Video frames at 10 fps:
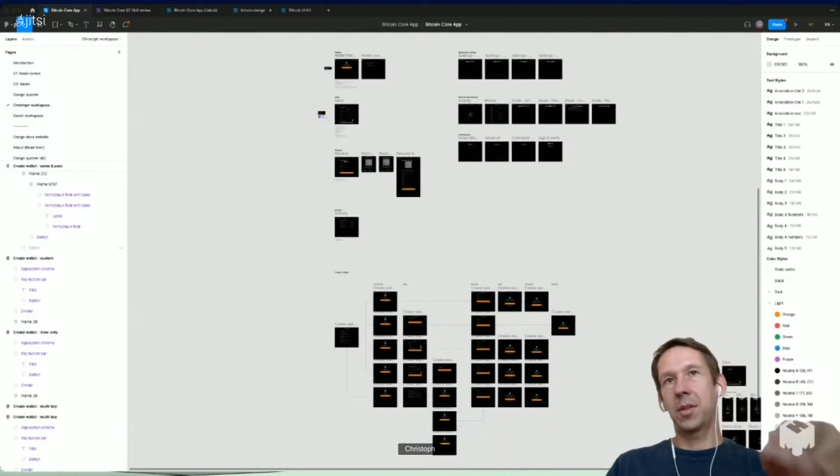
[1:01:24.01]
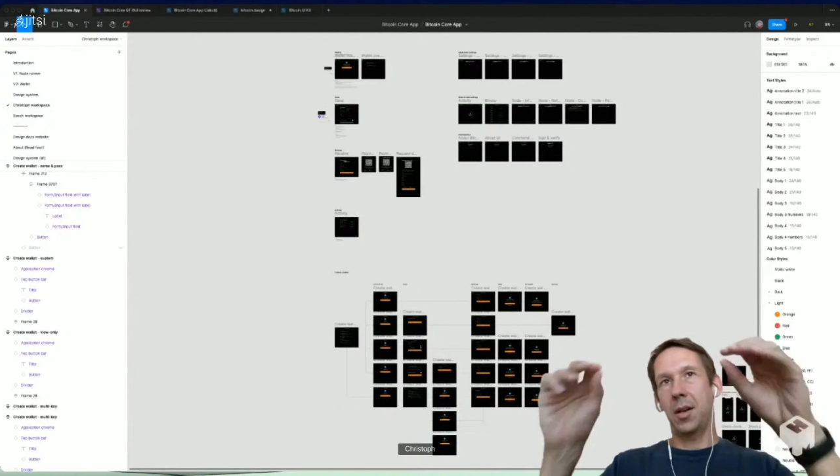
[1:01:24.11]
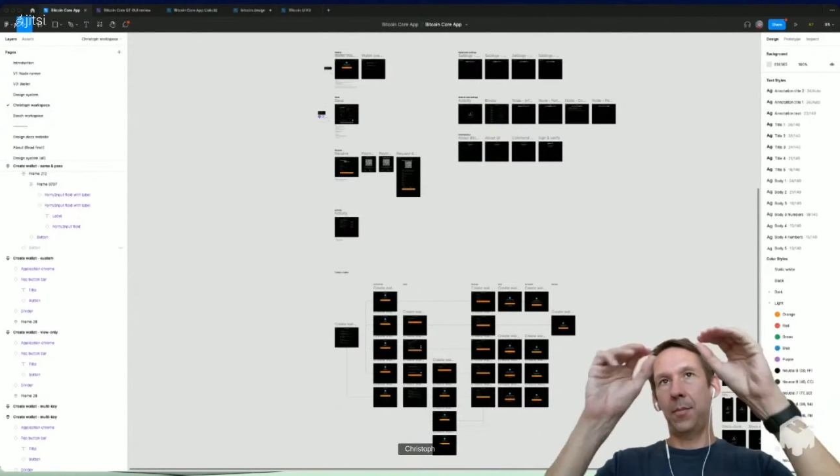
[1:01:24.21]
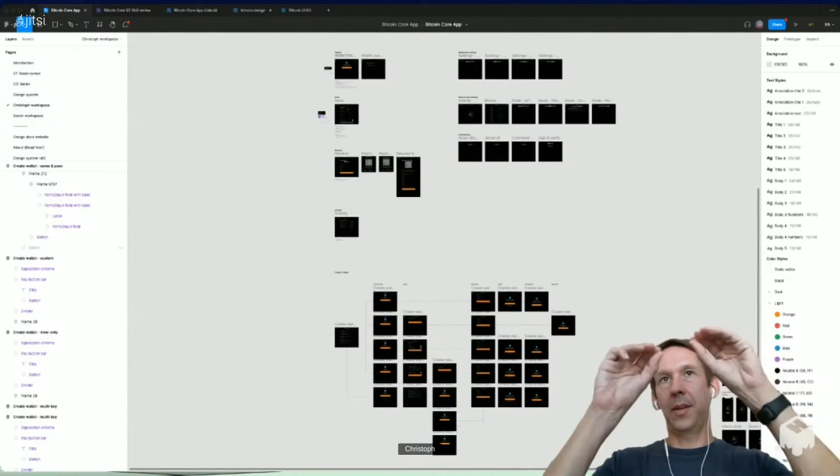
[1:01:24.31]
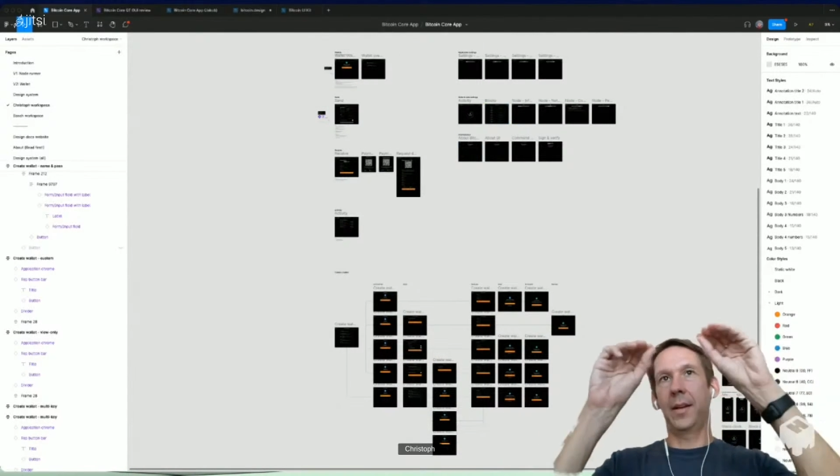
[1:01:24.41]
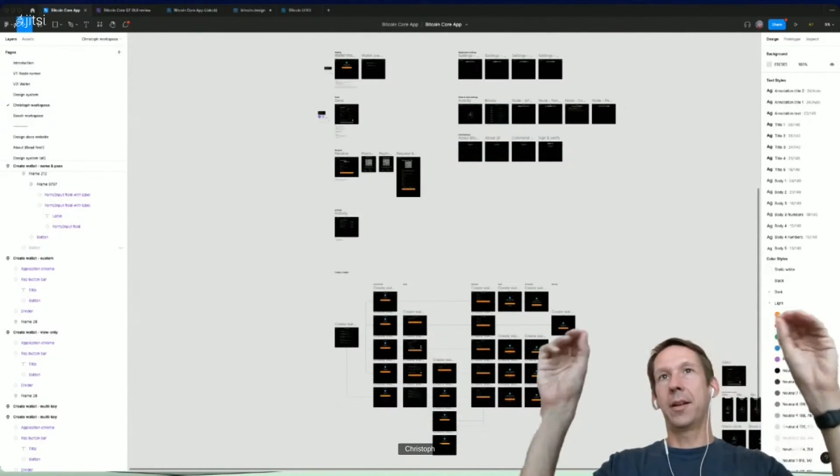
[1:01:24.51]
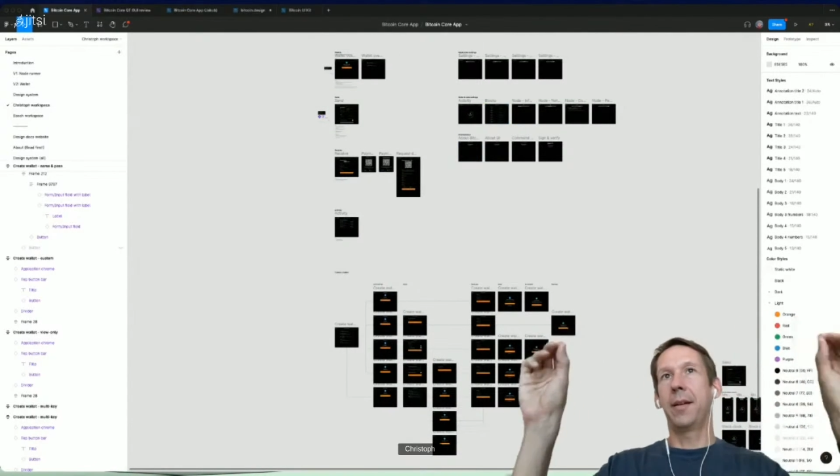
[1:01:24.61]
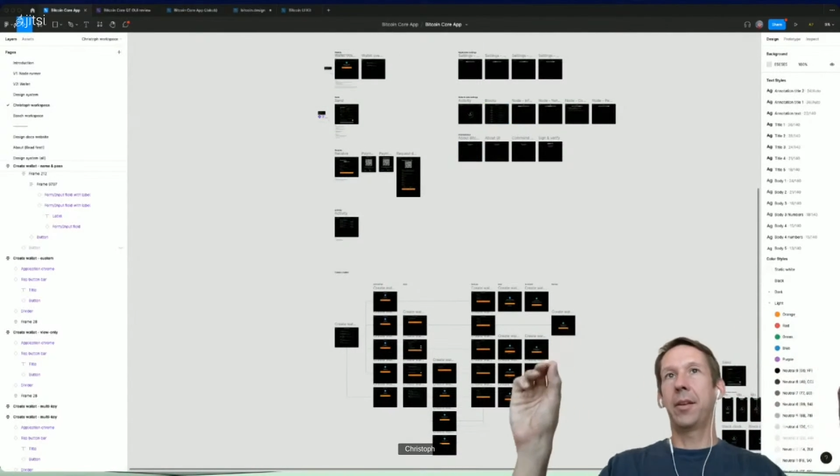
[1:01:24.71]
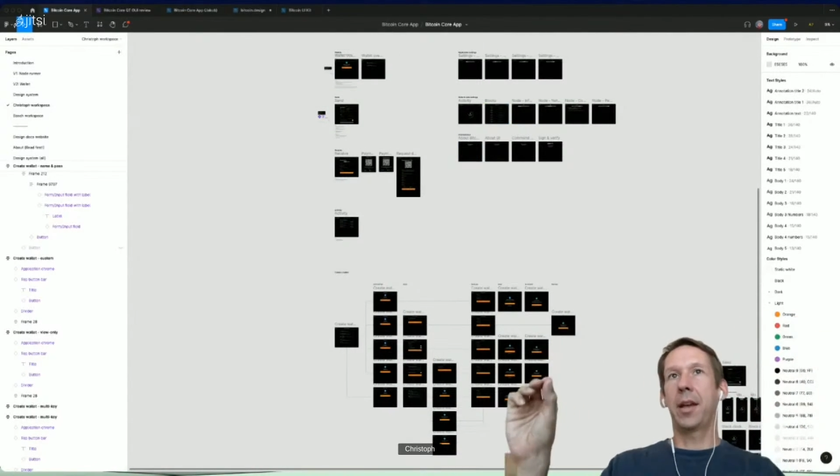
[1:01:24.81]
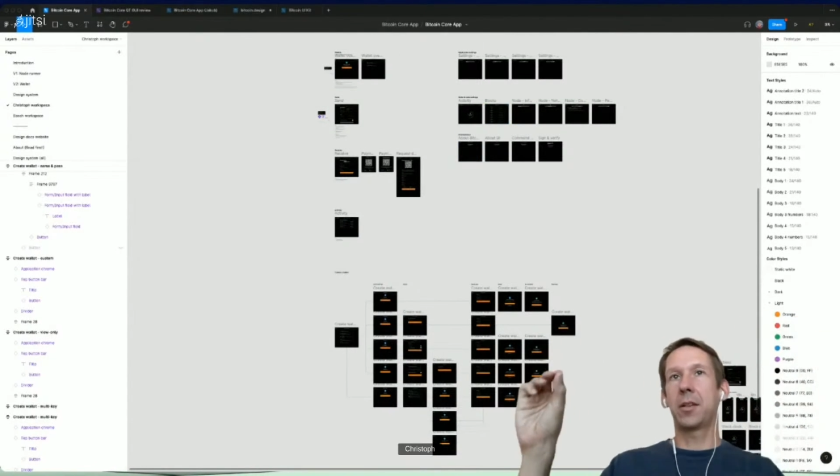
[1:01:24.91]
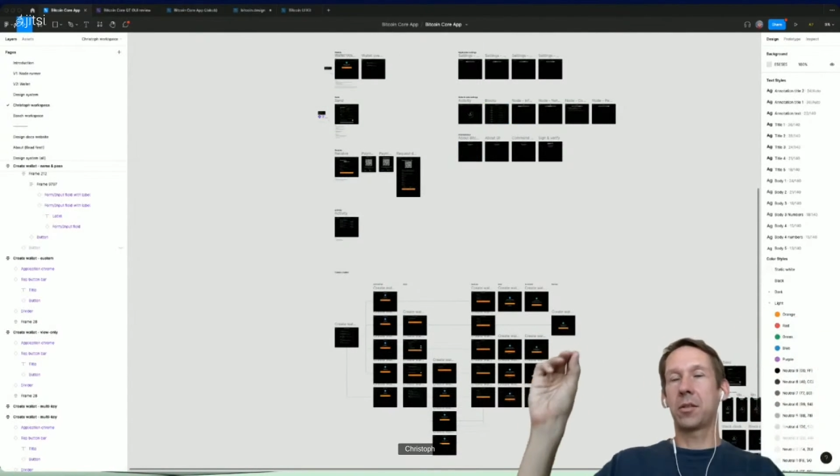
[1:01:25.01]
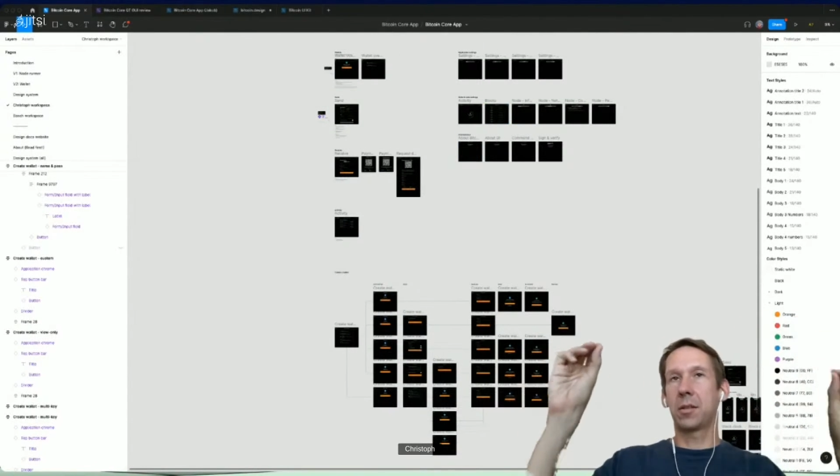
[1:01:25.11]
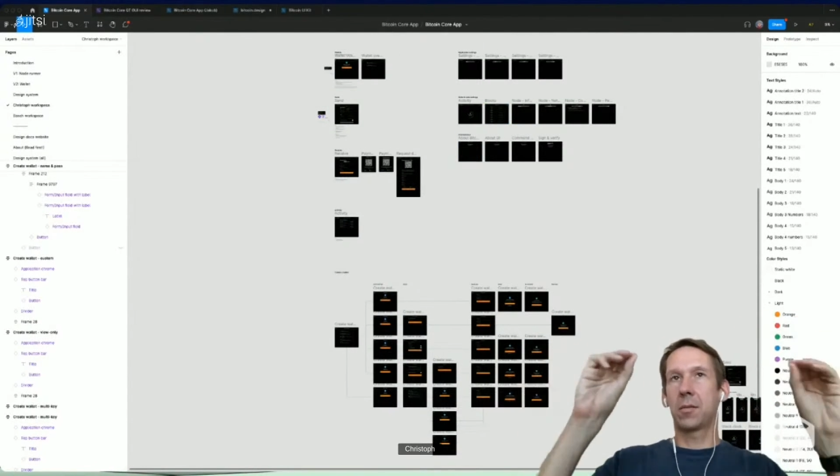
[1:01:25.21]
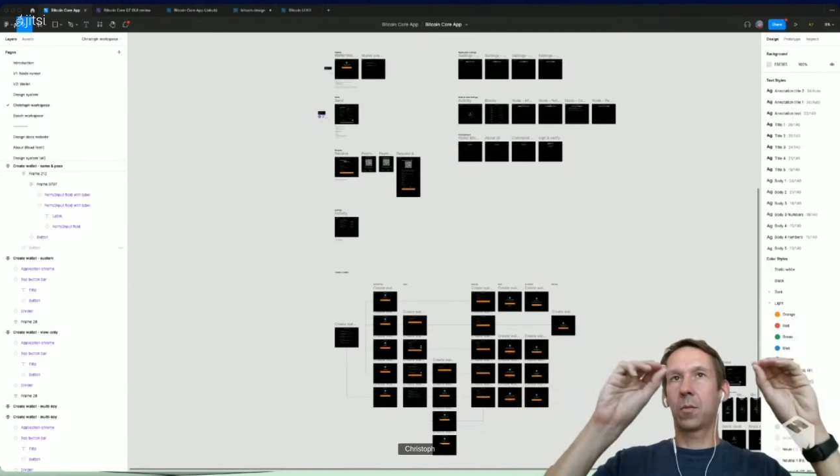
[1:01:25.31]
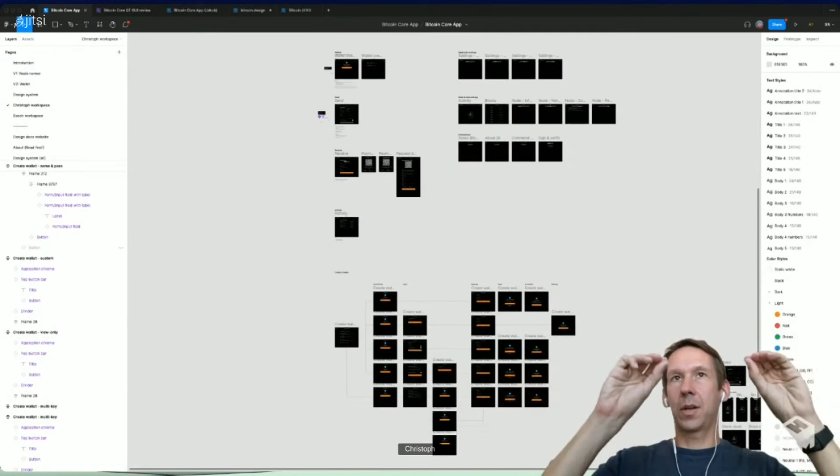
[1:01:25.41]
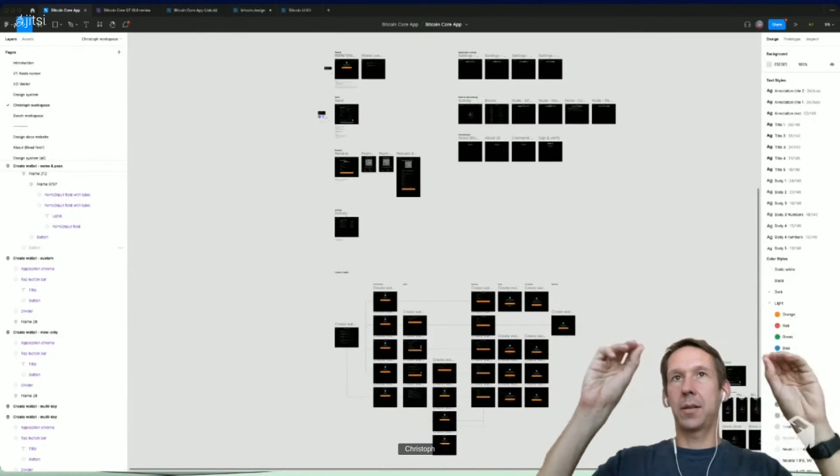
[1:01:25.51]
top level navigation,